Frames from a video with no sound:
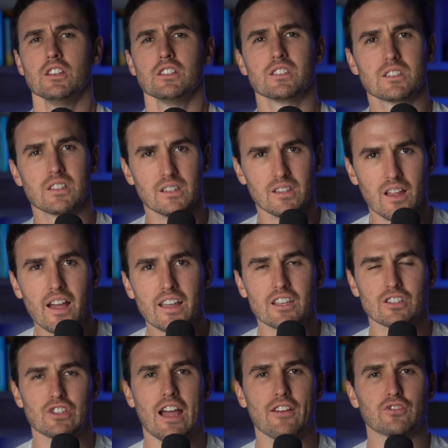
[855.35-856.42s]

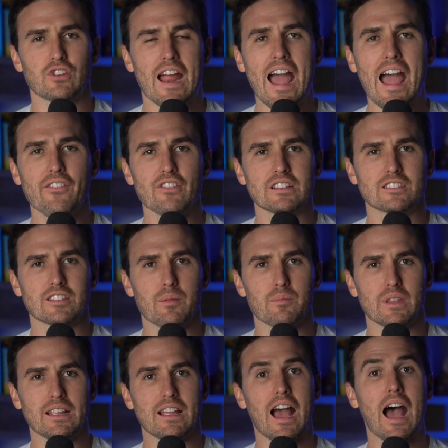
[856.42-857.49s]
sluggish after having
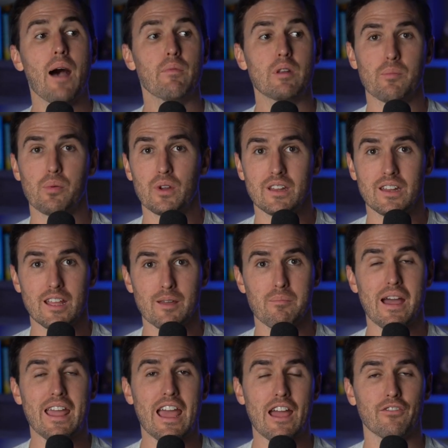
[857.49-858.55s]
something, I'm going to put it in
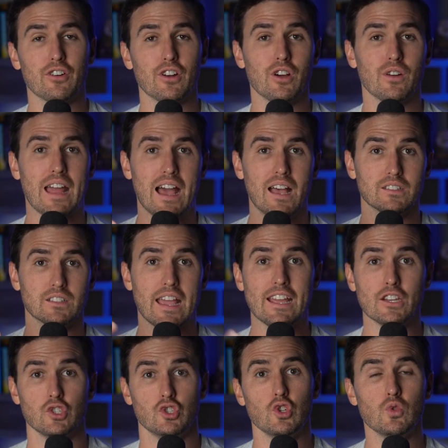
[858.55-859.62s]
my Evernote as
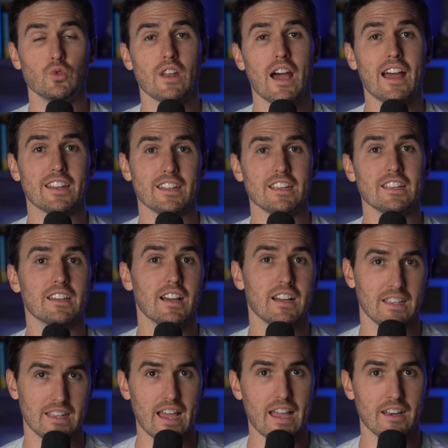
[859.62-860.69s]
a do not eat
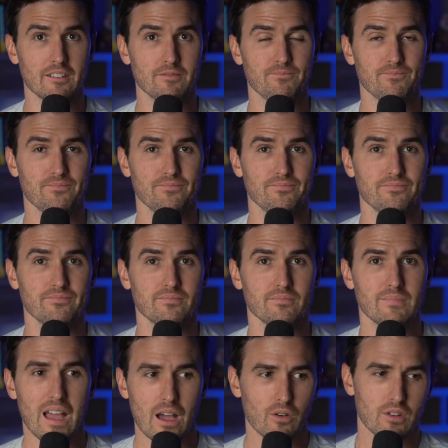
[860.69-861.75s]
again.
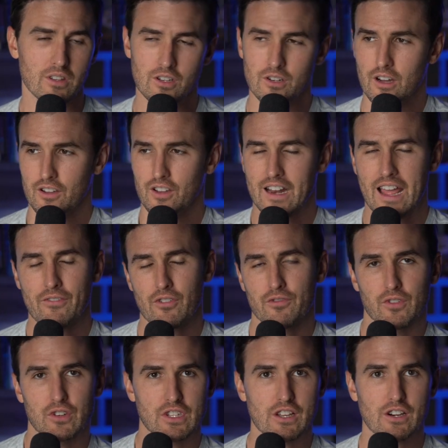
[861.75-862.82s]
Now, you know, could I have it
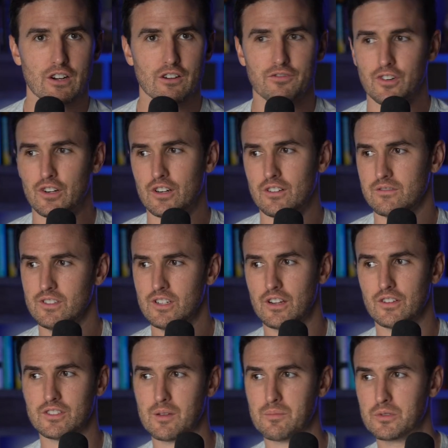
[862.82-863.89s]
for dinner for, you
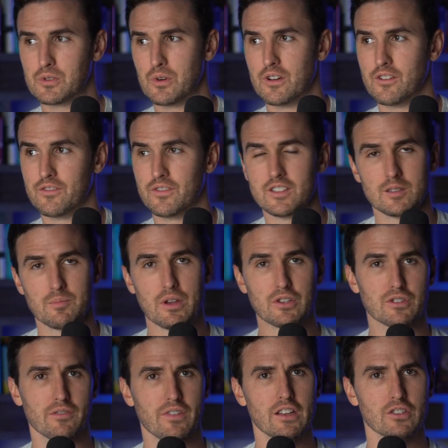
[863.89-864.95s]
know, some sort of
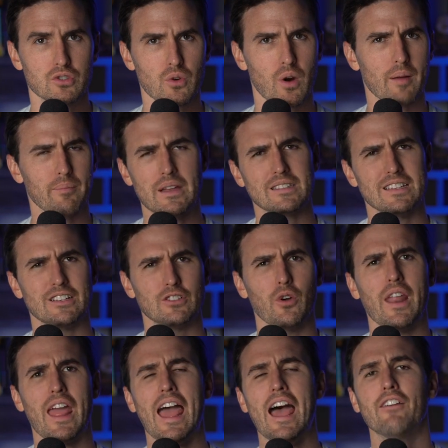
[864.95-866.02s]
special event? Sure. I'm not saying
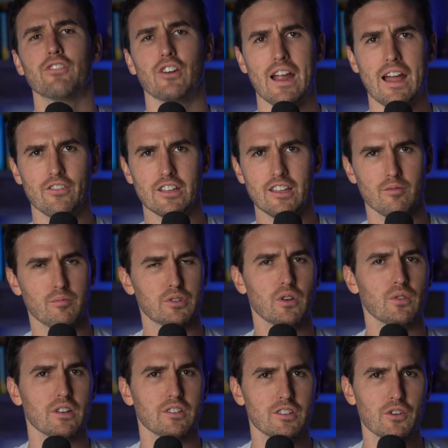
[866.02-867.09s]
don't ever have again, but
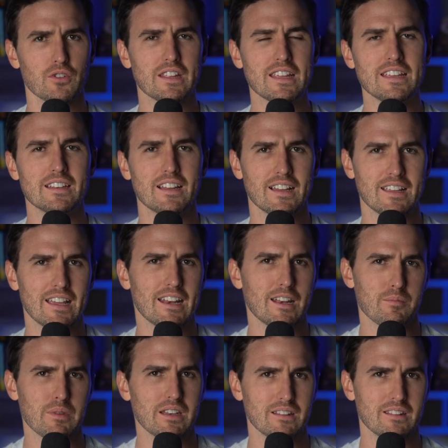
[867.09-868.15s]
don't don't eat again,
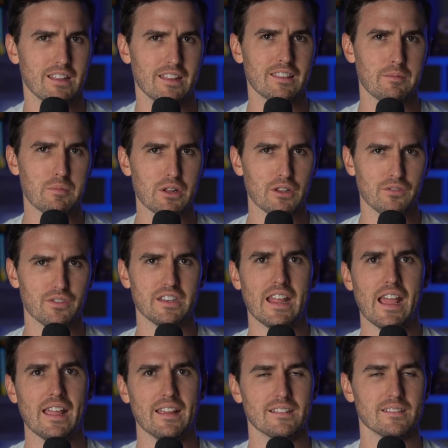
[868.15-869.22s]
I mean, in the middle of the
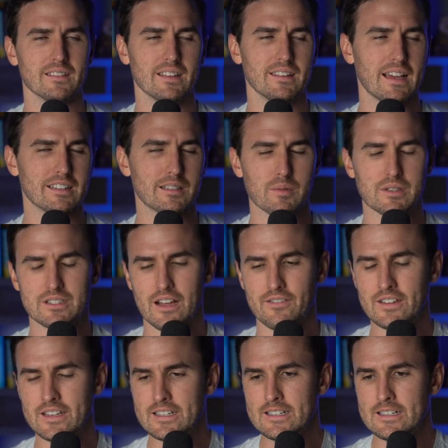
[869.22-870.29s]
day and, and that type of stuff.
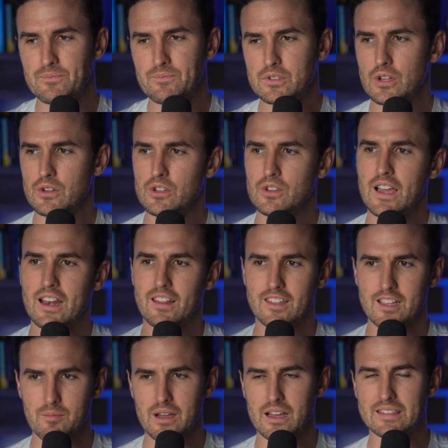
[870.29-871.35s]
So you got to
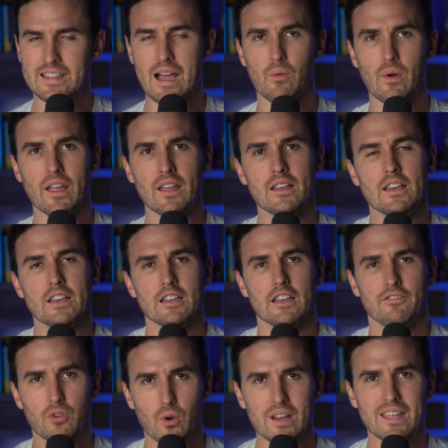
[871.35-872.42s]
think about it that way.
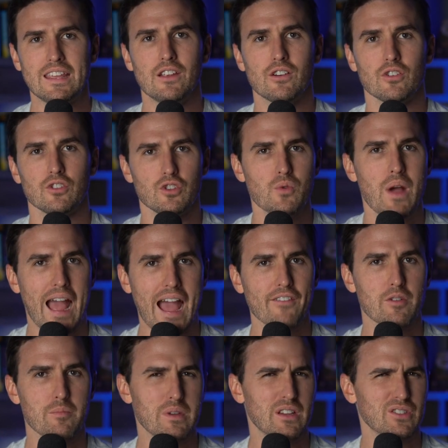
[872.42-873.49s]
If you're here, you
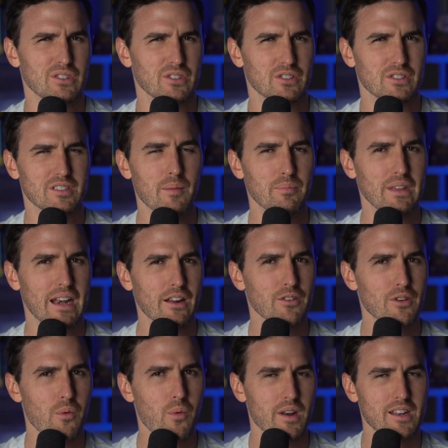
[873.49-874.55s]
have a mission. There's something, I
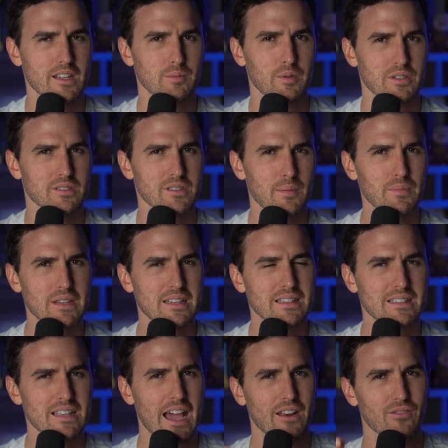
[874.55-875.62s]
don't know what it is, but there's something
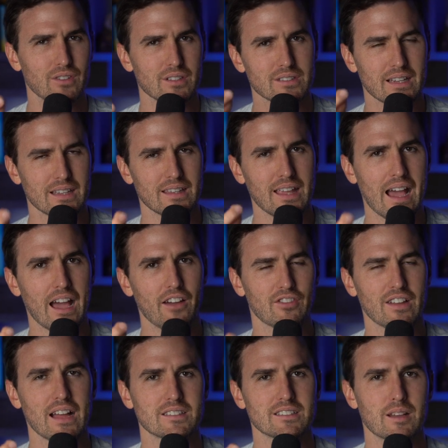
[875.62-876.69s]
inside of you. It's like, yeah, I've
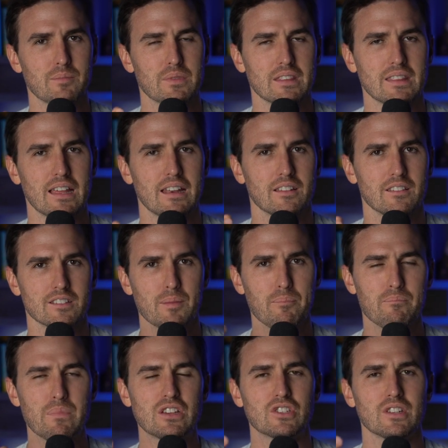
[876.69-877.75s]
got something that
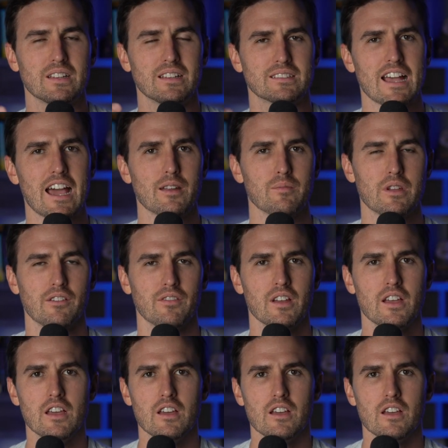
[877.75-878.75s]
some mission inside of me of